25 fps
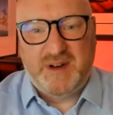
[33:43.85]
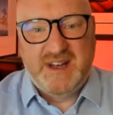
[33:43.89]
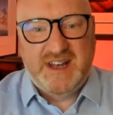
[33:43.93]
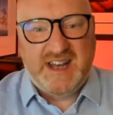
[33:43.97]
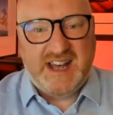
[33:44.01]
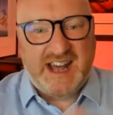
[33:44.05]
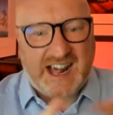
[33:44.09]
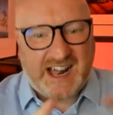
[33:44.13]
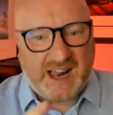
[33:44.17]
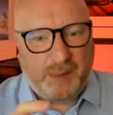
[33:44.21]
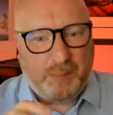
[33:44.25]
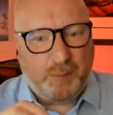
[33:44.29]

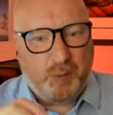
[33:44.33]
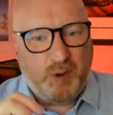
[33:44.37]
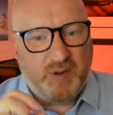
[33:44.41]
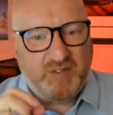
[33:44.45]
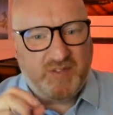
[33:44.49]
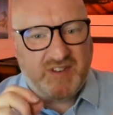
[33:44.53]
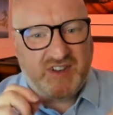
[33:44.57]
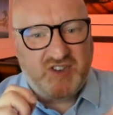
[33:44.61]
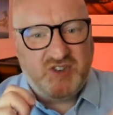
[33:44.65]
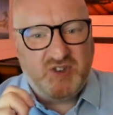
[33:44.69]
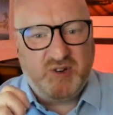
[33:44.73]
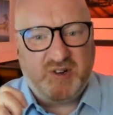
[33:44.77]
help with
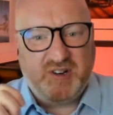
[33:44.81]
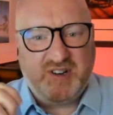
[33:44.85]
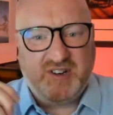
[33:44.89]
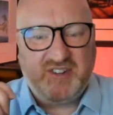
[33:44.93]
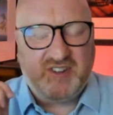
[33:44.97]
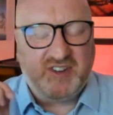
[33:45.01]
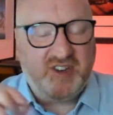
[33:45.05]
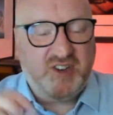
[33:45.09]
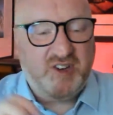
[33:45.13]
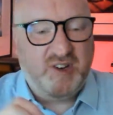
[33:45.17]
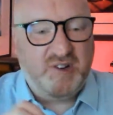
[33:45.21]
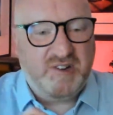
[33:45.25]
ensuring
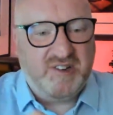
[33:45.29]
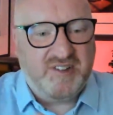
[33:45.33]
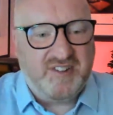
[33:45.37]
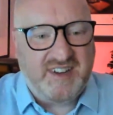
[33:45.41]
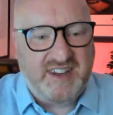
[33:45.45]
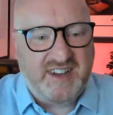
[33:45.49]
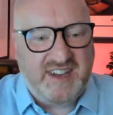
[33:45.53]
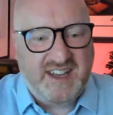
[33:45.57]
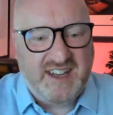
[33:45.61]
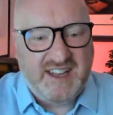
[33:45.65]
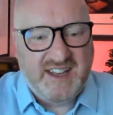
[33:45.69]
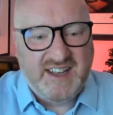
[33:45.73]
security
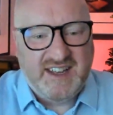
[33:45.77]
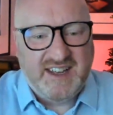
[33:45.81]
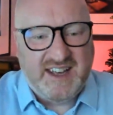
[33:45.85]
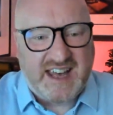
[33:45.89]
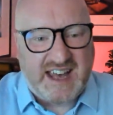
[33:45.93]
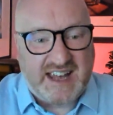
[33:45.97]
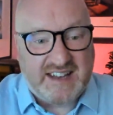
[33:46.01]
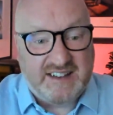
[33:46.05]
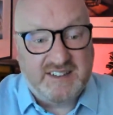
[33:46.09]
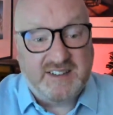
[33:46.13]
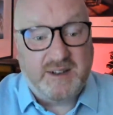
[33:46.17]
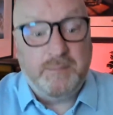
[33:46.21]

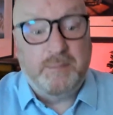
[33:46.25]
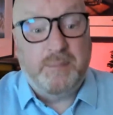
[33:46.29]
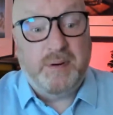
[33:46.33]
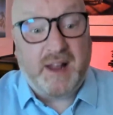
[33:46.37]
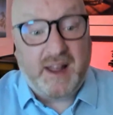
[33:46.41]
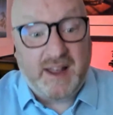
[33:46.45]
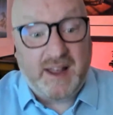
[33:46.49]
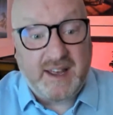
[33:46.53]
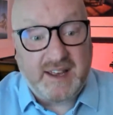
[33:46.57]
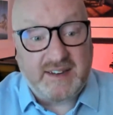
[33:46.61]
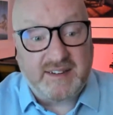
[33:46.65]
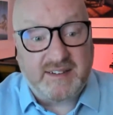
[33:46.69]
and
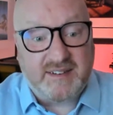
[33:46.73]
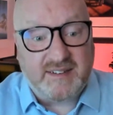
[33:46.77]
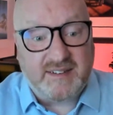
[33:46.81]
compliance?